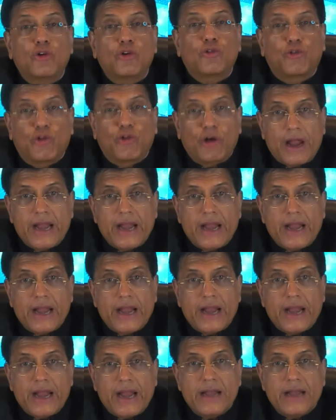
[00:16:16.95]
on
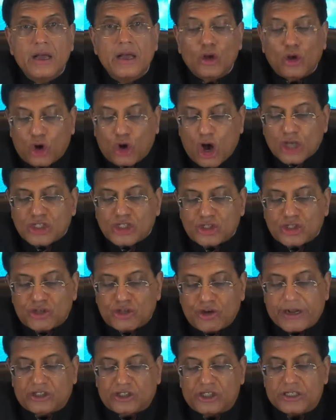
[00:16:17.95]
trade cost
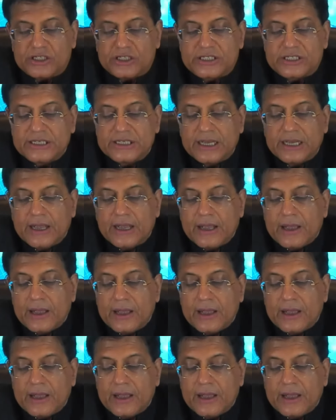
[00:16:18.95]
reductions